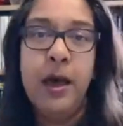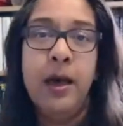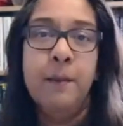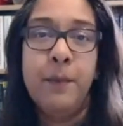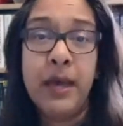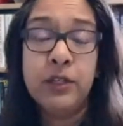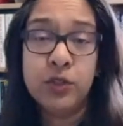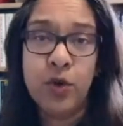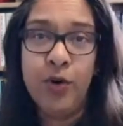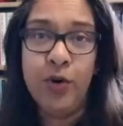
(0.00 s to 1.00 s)
based
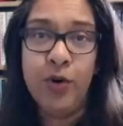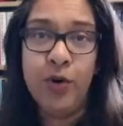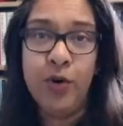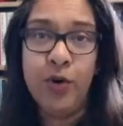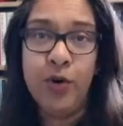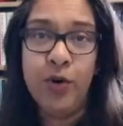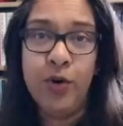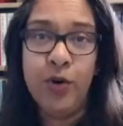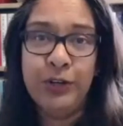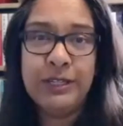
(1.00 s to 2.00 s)
on the experiences you've
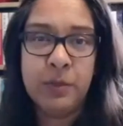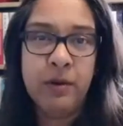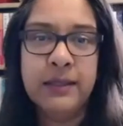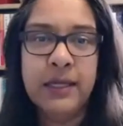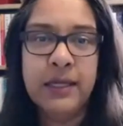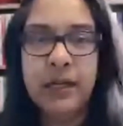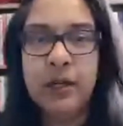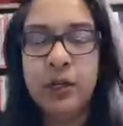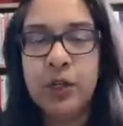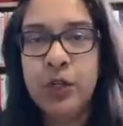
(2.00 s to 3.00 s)
had in
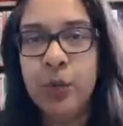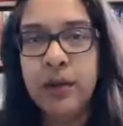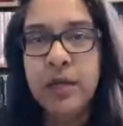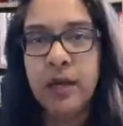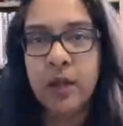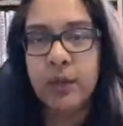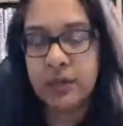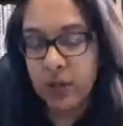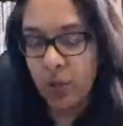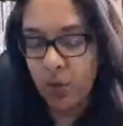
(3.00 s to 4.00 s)
Q1? In other
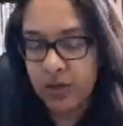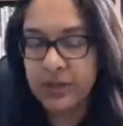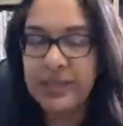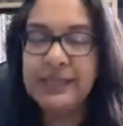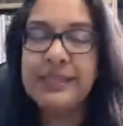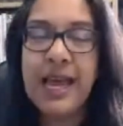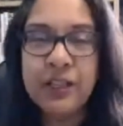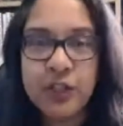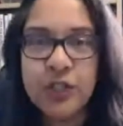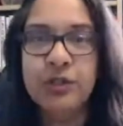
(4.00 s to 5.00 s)
words, what are the
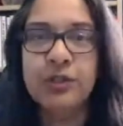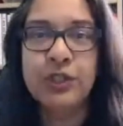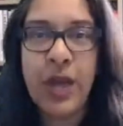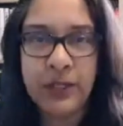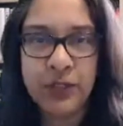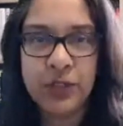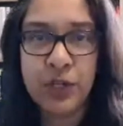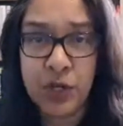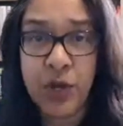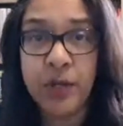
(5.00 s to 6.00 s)
intentional changes that
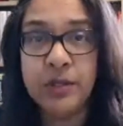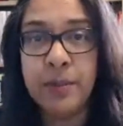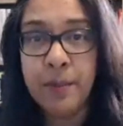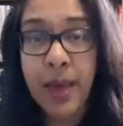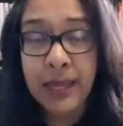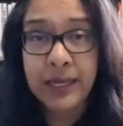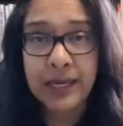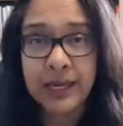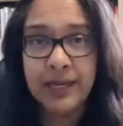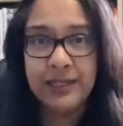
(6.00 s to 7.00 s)
you're going to
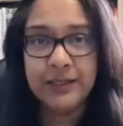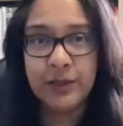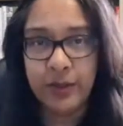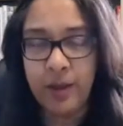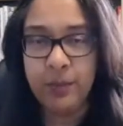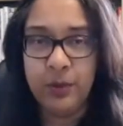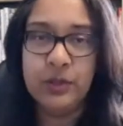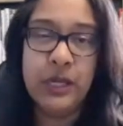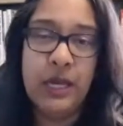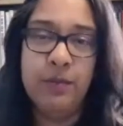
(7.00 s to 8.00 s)
make to enable you
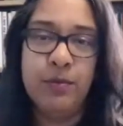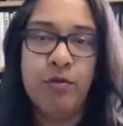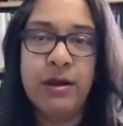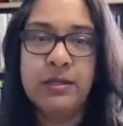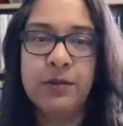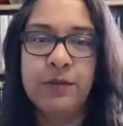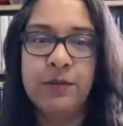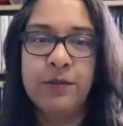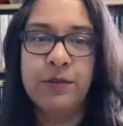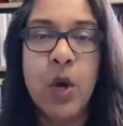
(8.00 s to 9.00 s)
to keep progressing
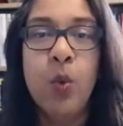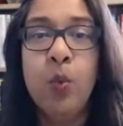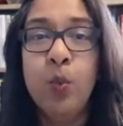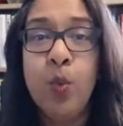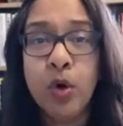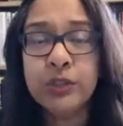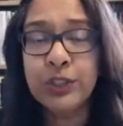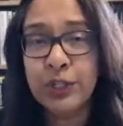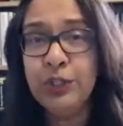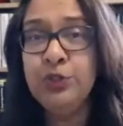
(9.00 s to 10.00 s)
forward? What
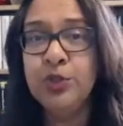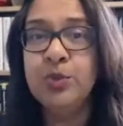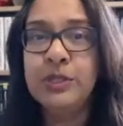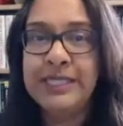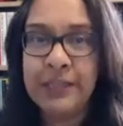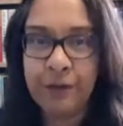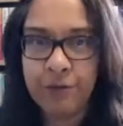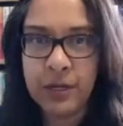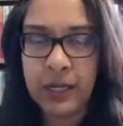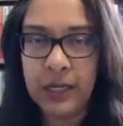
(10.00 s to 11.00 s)
can you do
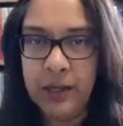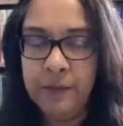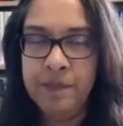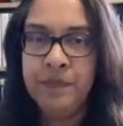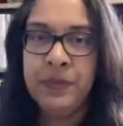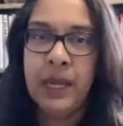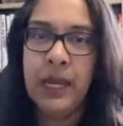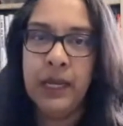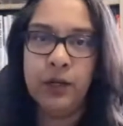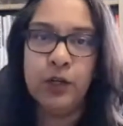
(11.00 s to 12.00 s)
differently
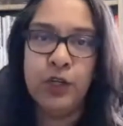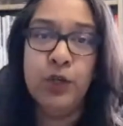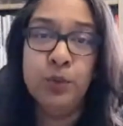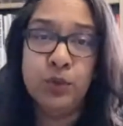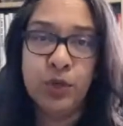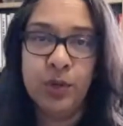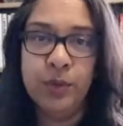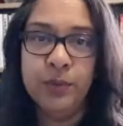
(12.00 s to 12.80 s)
in Q2?